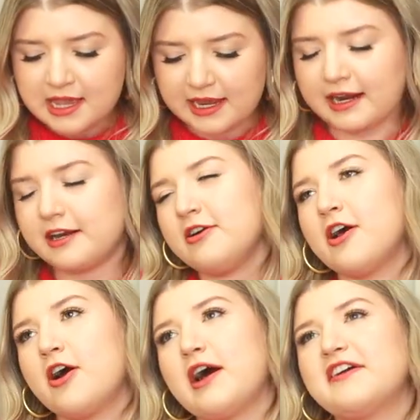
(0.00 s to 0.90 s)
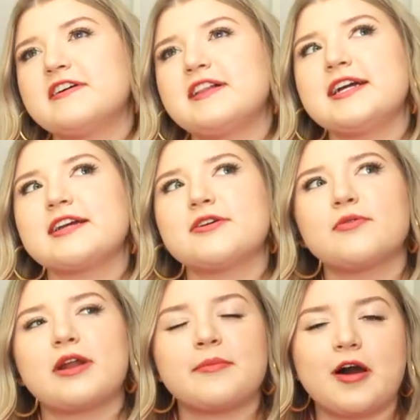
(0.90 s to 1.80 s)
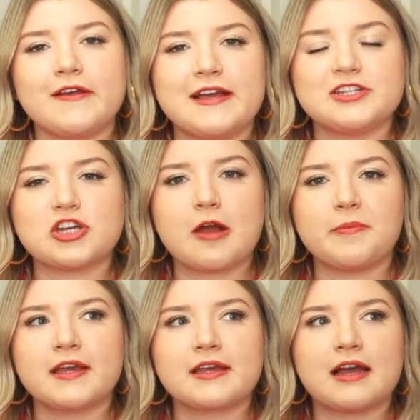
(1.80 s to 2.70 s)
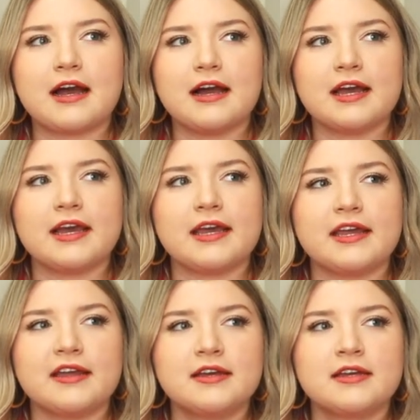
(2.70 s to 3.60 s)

And I don't know, I feel like when I'm online shopping, I